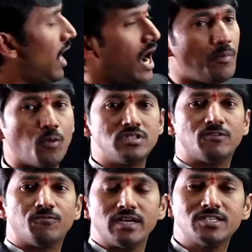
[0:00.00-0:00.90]

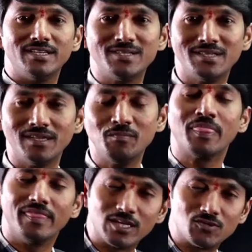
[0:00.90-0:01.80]
opposite function is there.
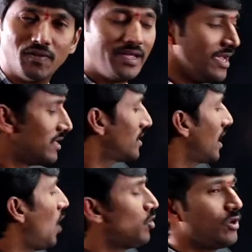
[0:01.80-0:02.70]
That's why, sir,
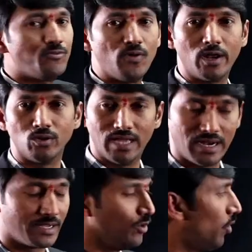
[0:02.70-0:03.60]
how to follow
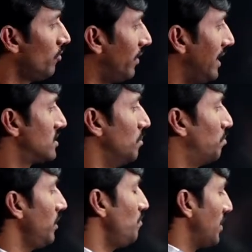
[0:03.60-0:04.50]
that? You know, very
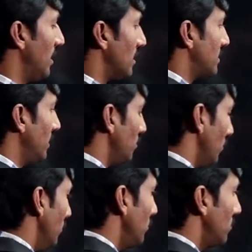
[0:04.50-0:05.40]
simple. Sir,
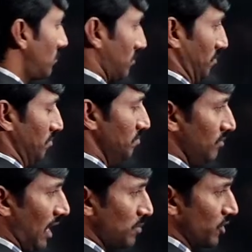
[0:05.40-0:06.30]

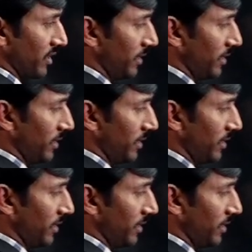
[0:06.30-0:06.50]
observe